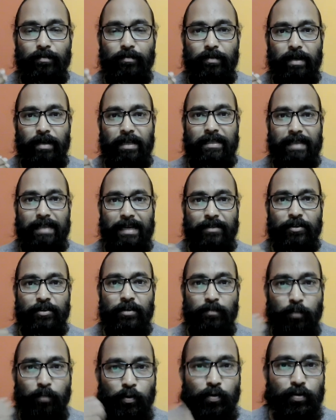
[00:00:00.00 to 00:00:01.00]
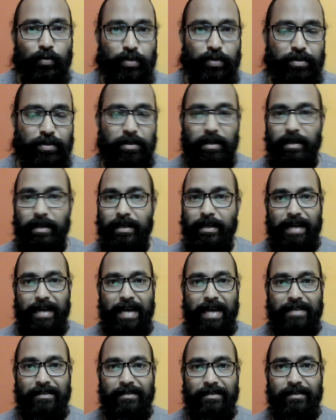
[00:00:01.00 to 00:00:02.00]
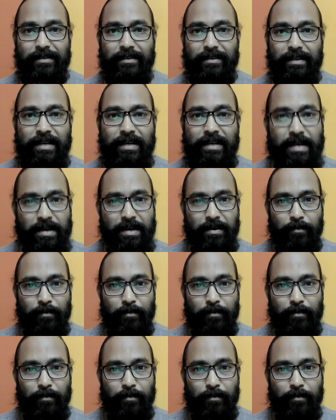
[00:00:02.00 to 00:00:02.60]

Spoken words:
It actually boosts irrationality,